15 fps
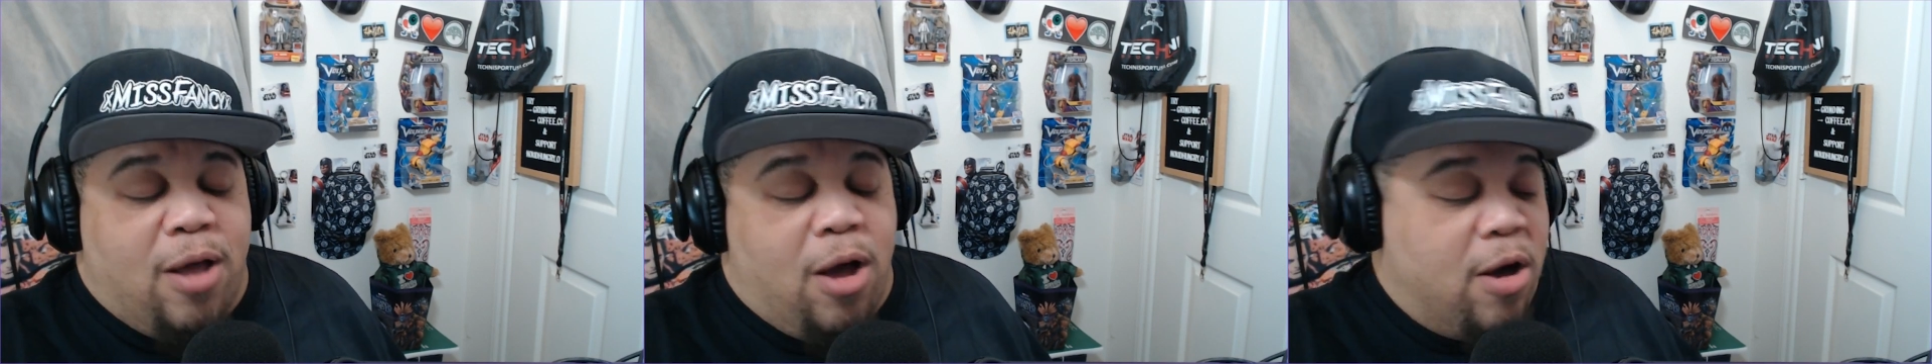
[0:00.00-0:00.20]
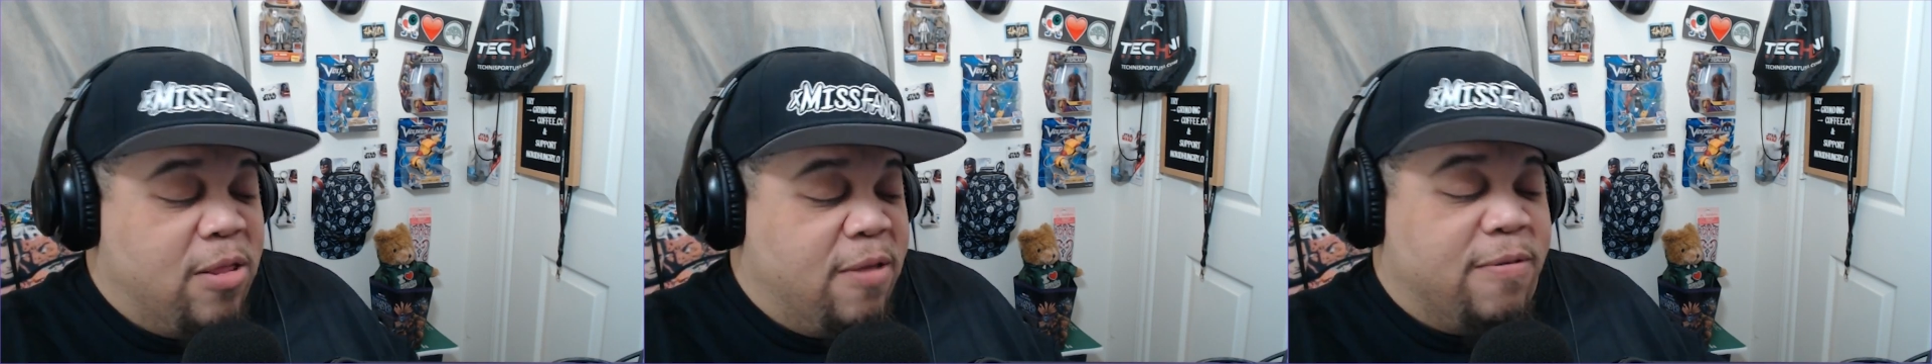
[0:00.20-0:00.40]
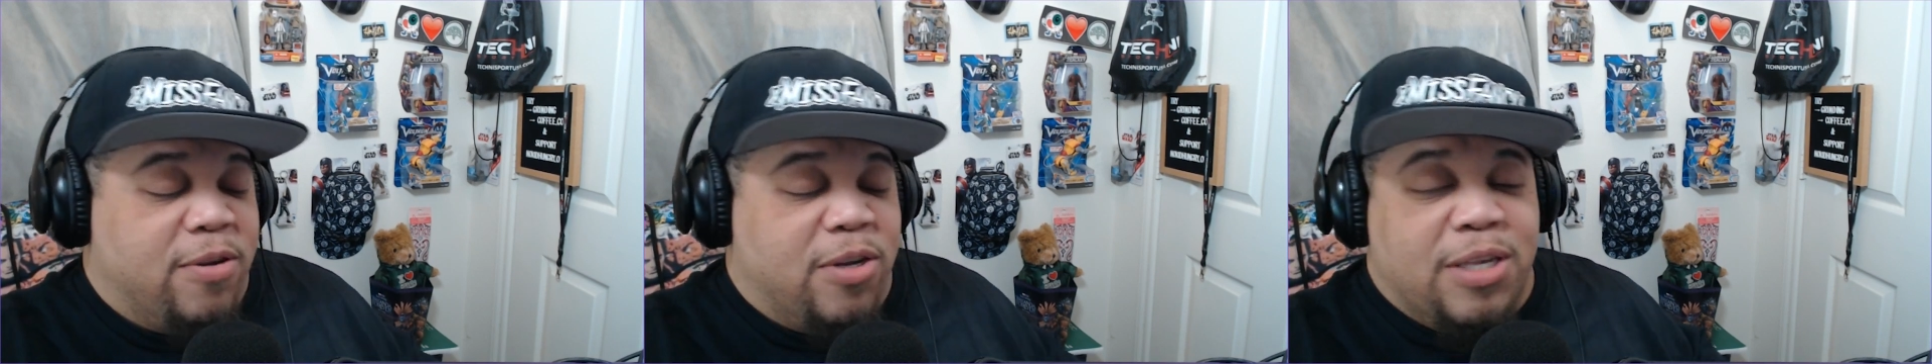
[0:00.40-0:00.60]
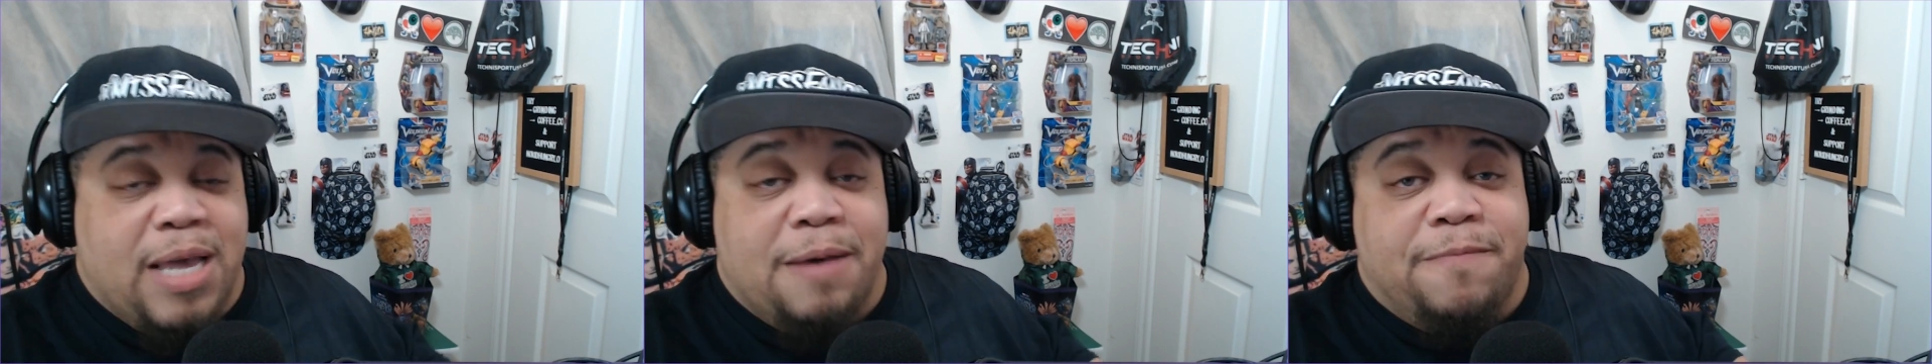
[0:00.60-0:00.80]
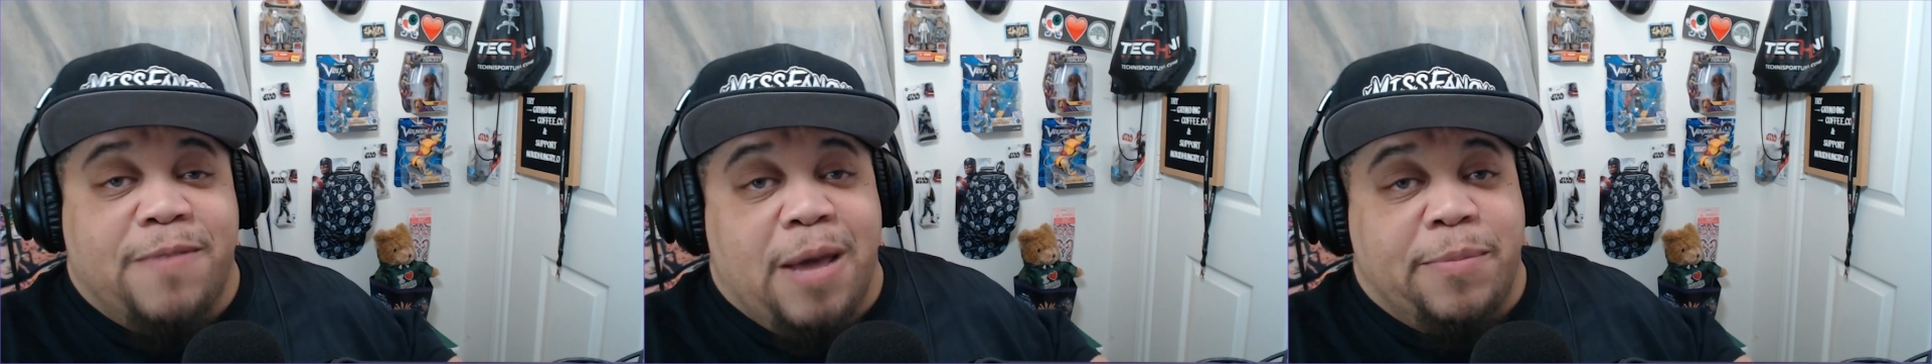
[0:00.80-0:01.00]

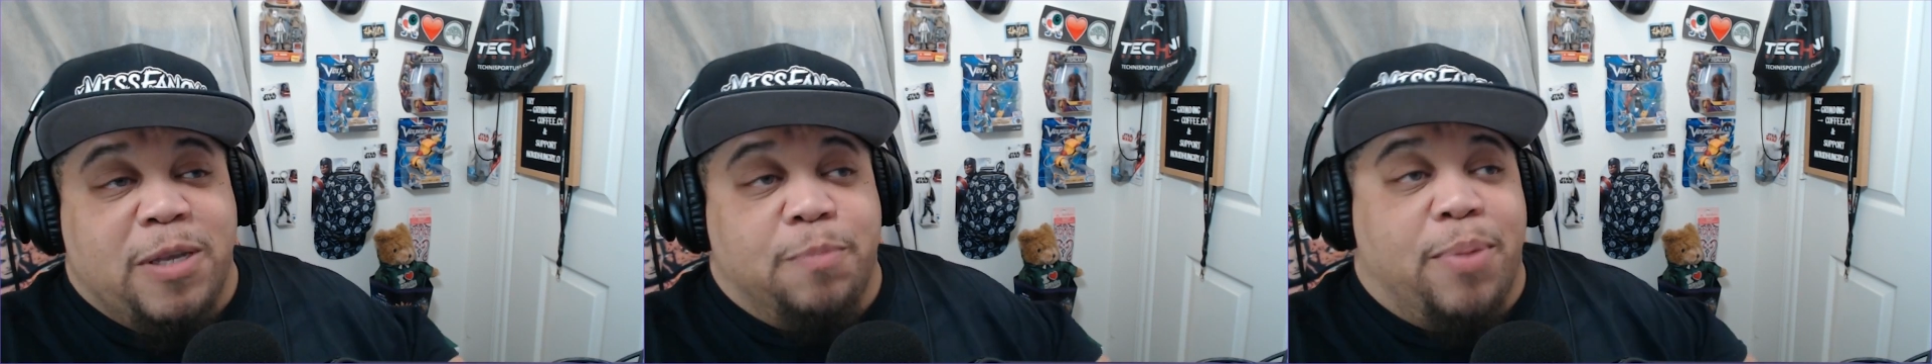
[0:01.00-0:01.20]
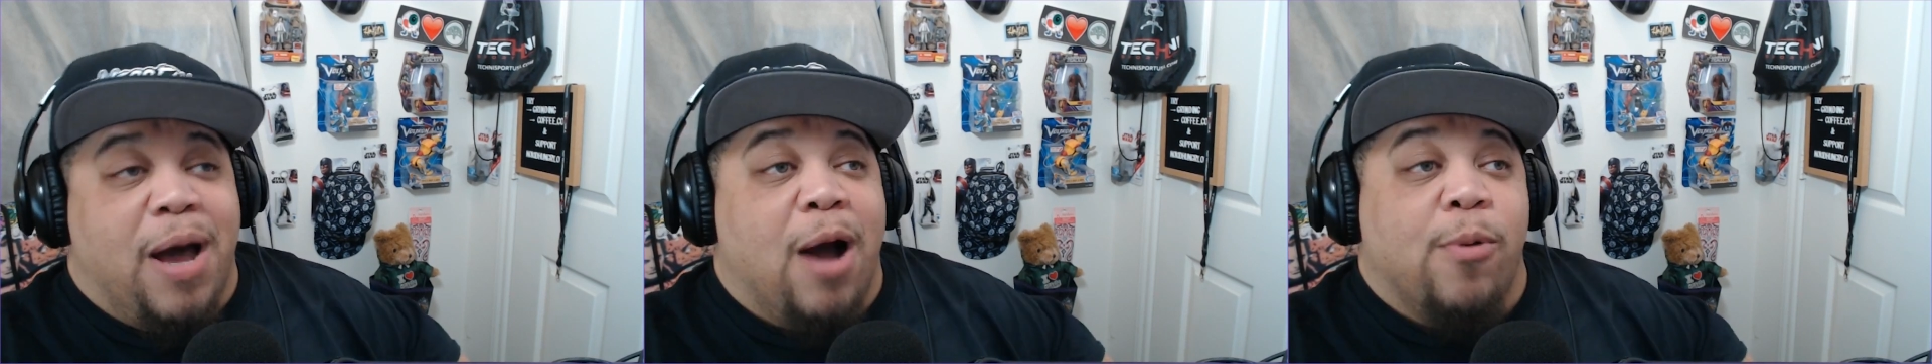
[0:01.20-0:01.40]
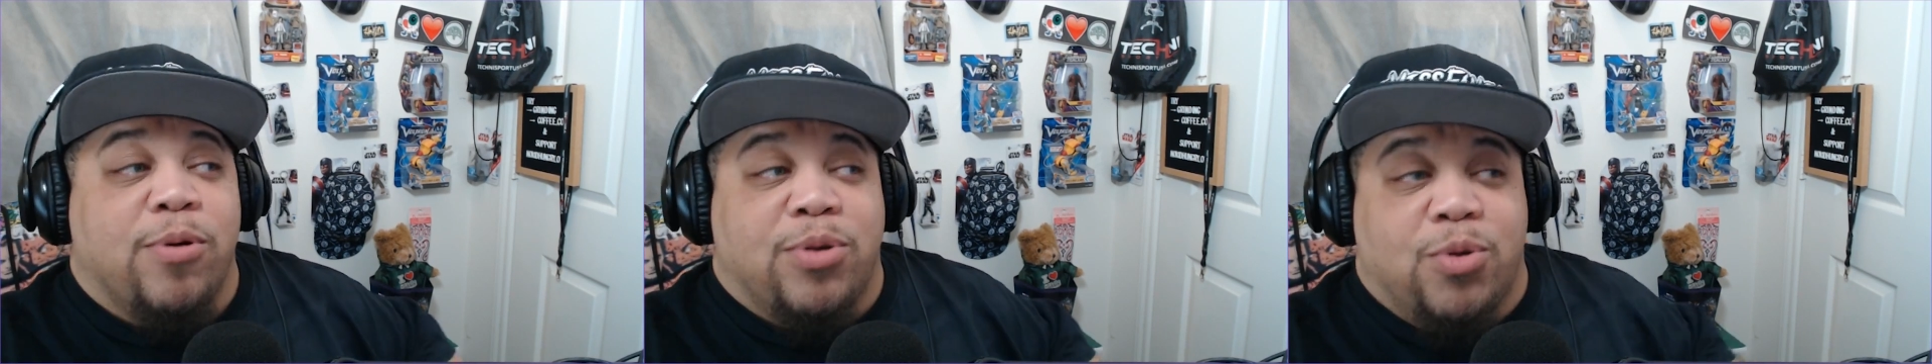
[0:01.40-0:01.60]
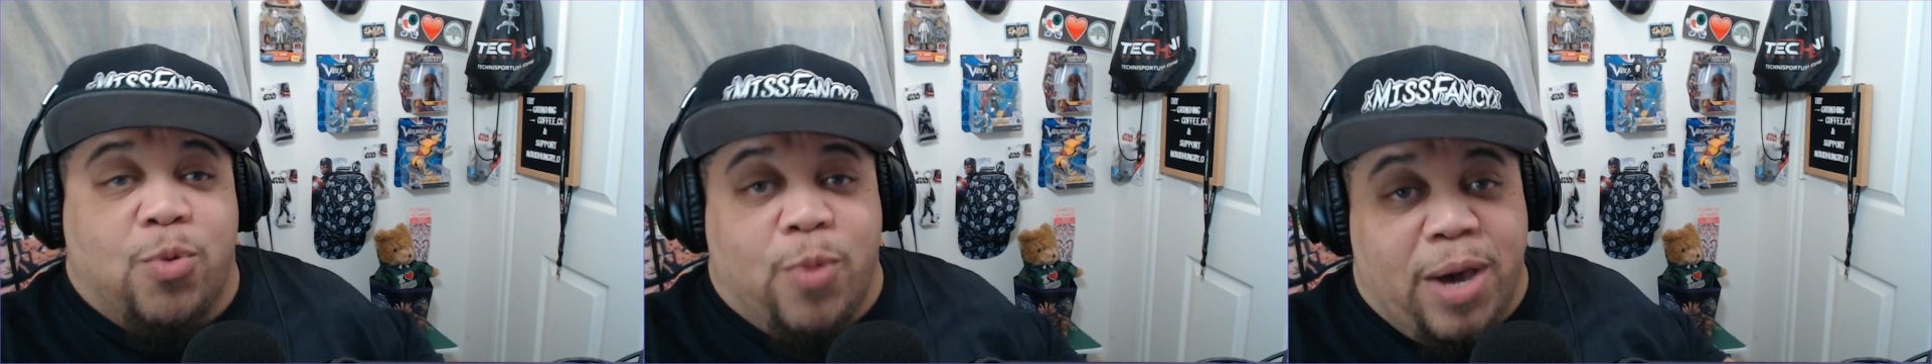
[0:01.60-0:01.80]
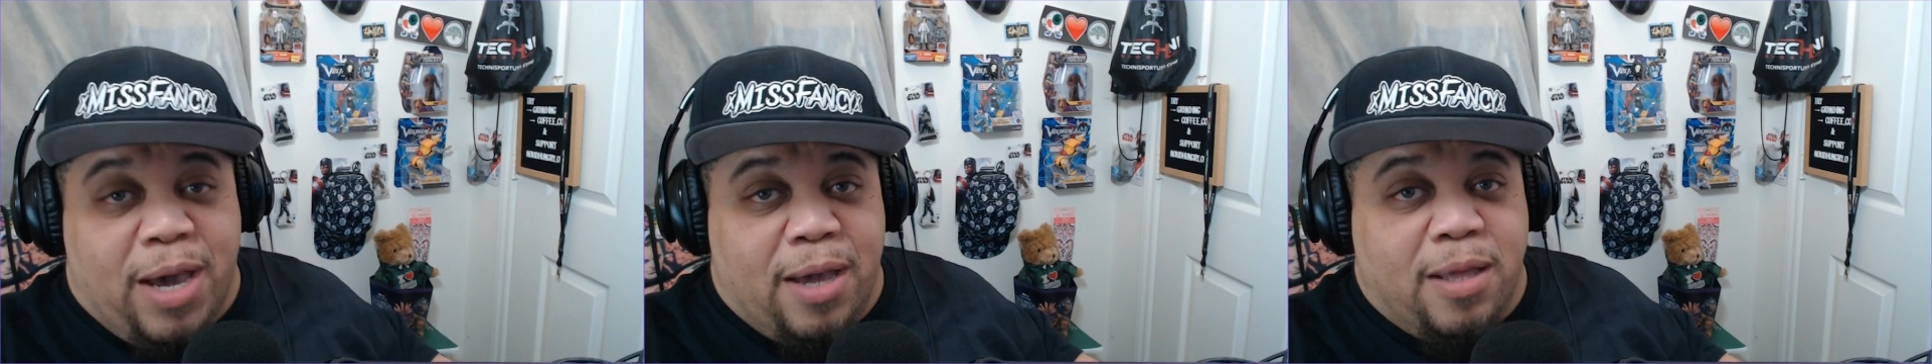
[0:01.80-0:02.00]
Shazam family's powers
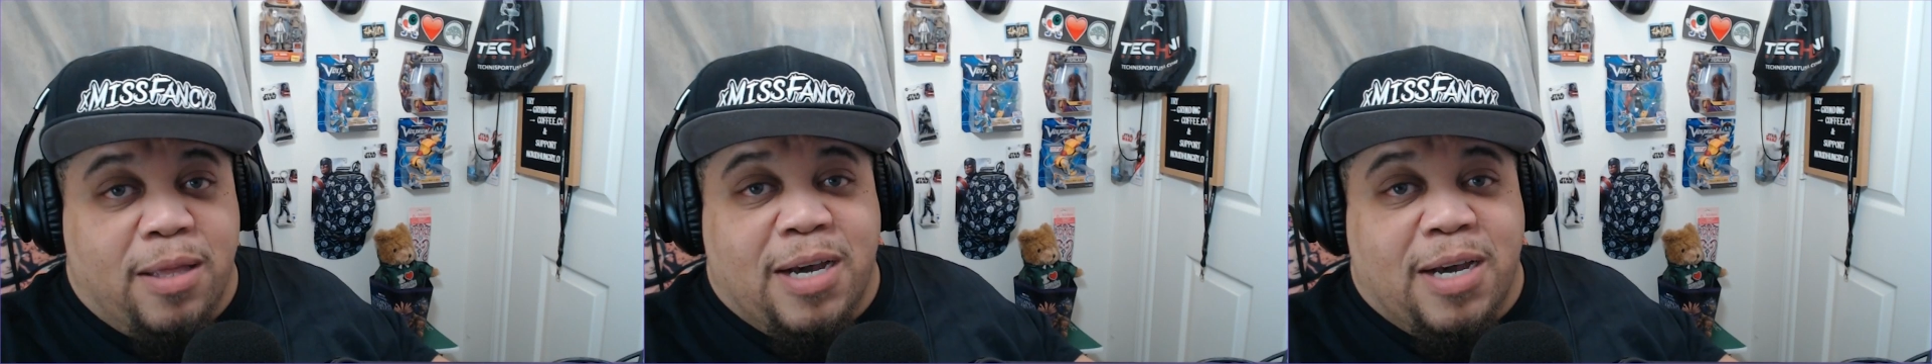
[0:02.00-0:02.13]
away,